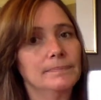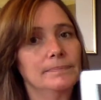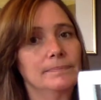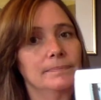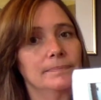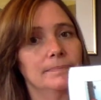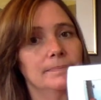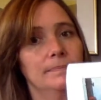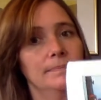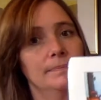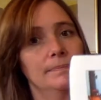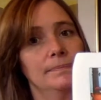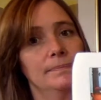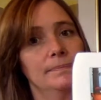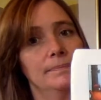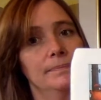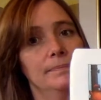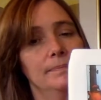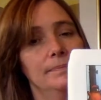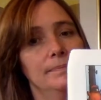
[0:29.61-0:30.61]

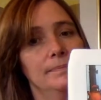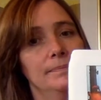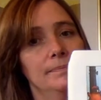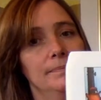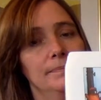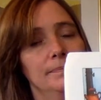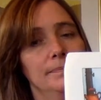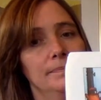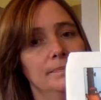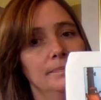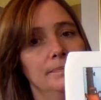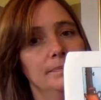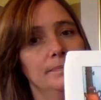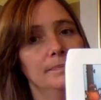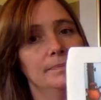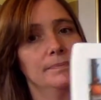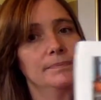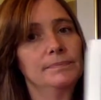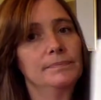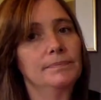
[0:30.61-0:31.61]

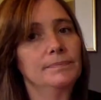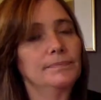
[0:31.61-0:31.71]
(silence)